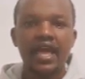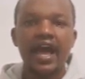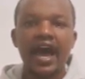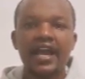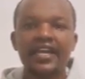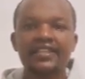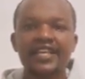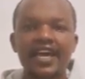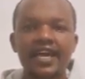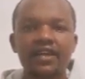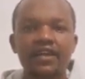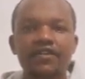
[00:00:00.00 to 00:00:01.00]
and
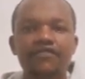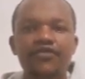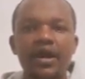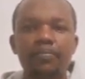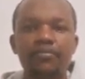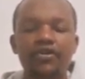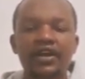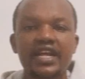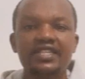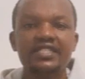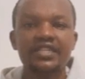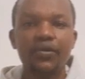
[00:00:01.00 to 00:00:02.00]
then if you are
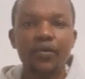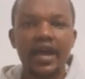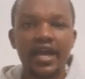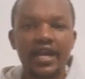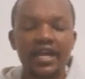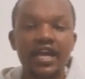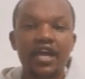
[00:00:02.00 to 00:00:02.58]
progressing well,